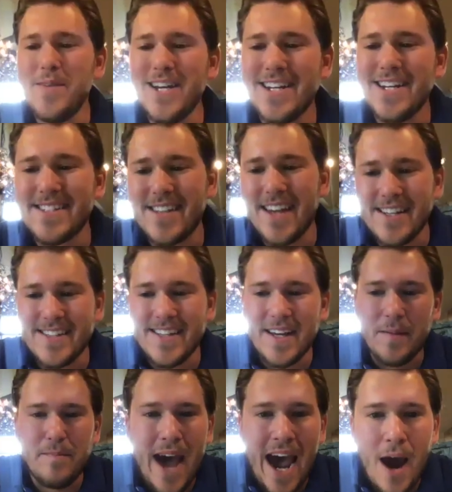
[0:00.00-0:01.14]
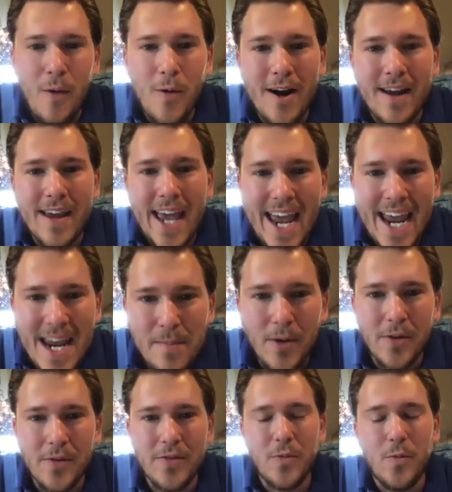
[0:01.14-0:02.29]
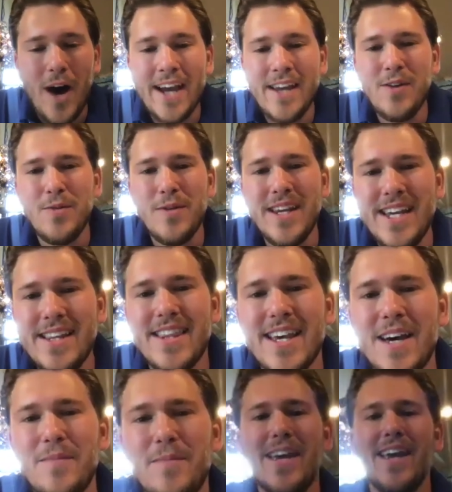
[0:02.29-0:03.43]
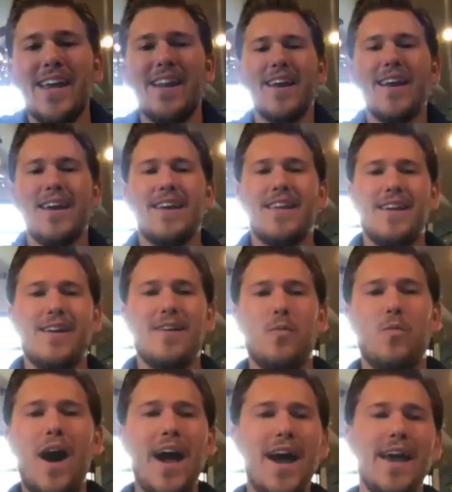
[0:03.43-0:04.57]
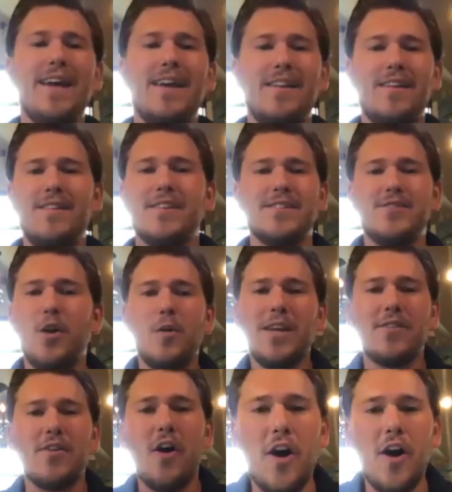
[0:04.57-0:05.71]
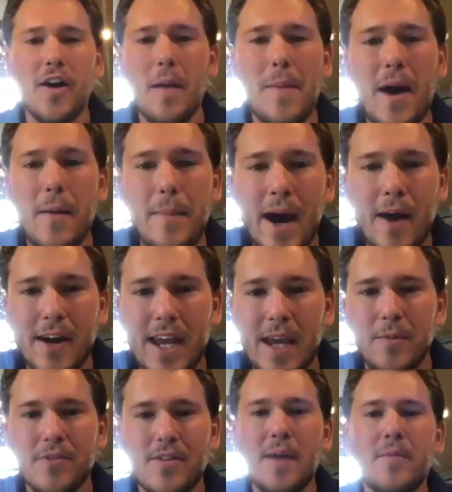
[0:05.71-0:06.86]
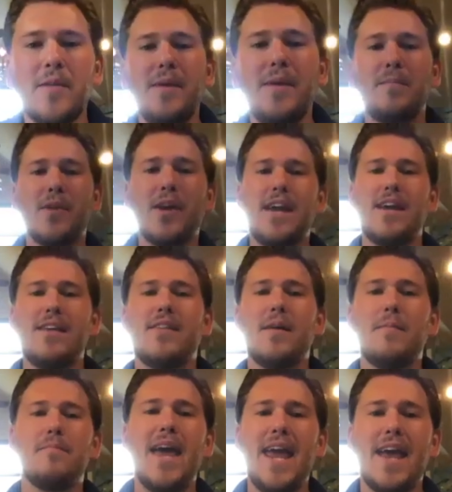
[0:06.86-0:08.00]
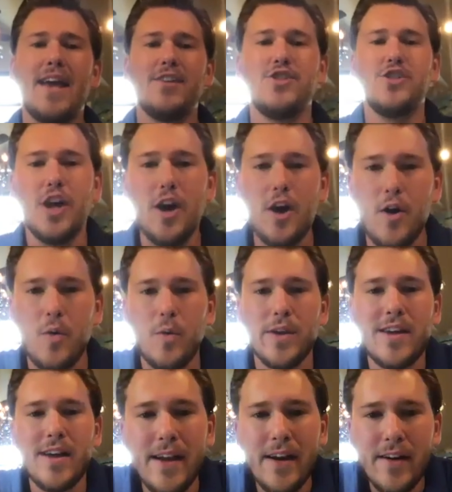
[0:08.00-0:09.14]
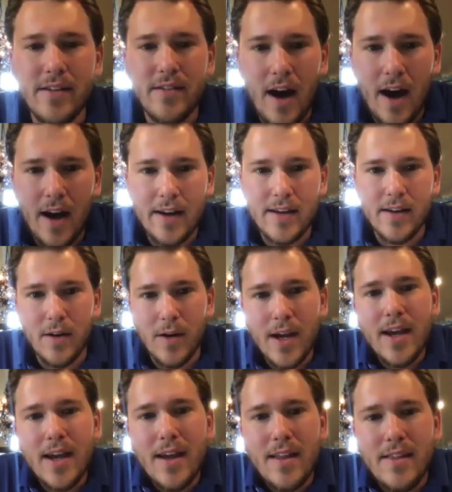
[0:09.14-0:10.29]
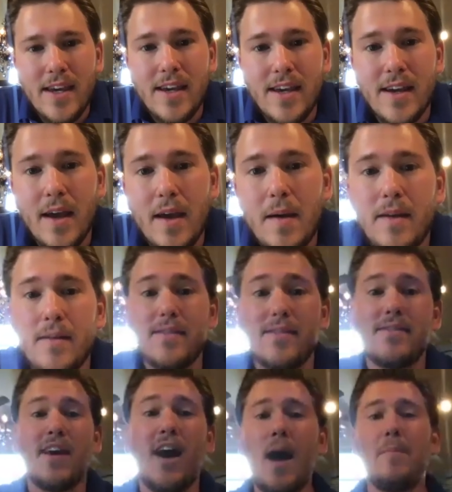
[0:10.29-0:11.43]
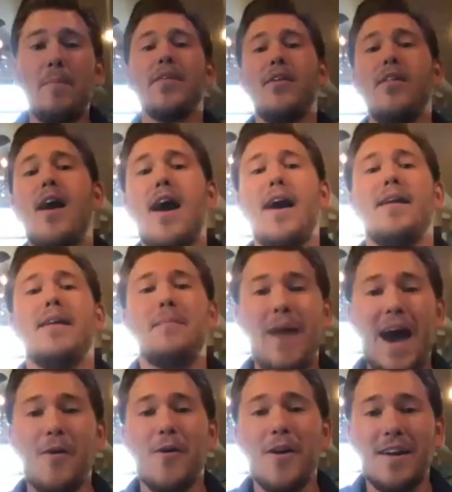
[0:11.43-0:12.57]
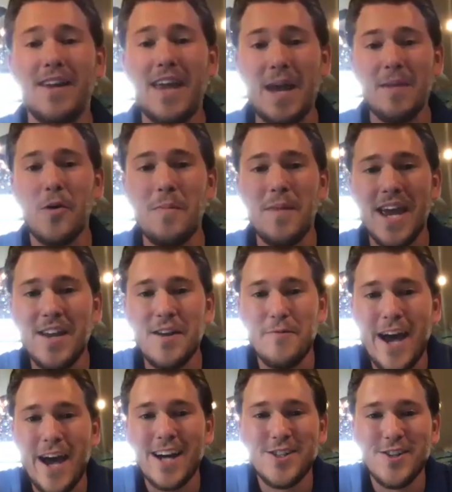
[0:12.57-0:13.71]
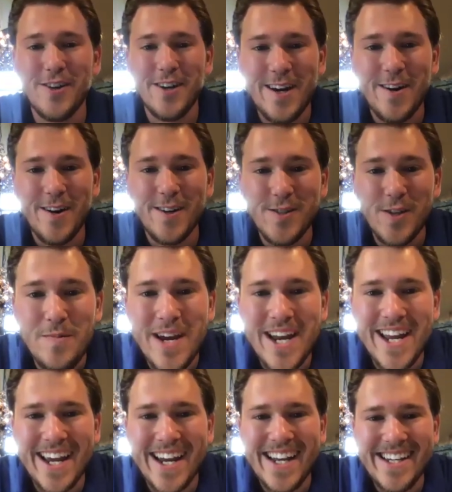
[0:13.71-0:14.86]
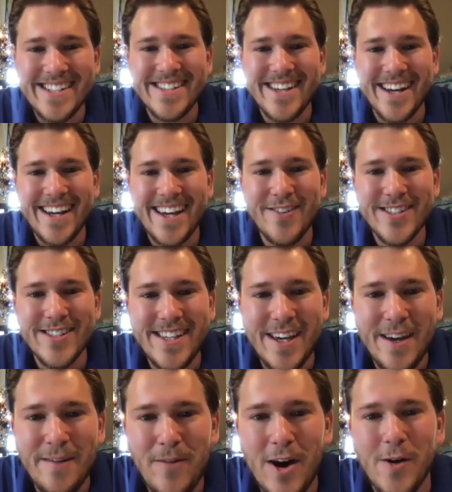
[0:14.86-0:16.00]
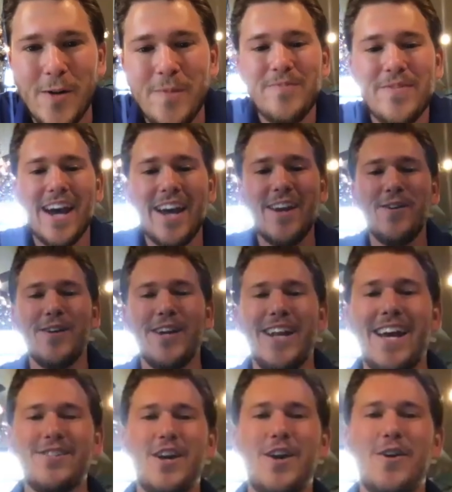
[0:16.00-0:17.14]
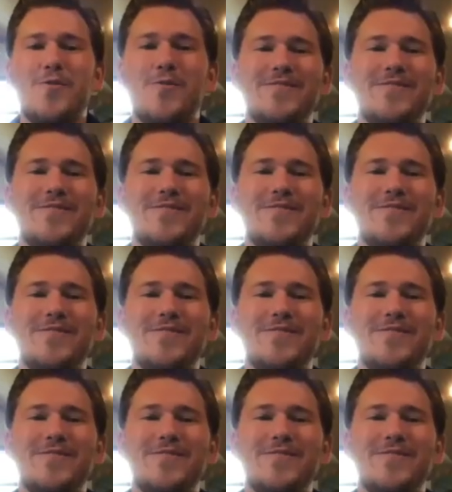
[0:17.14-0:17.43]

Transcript: discussing power cables, why you need them, and why does nobody talk about power cables? I'm going to be bringing the man, Joe, with Clarus Audio, the top of the line power cable manufacturer here on a Zoom meeting, and he is going to give us the info. How you doing today, Joe?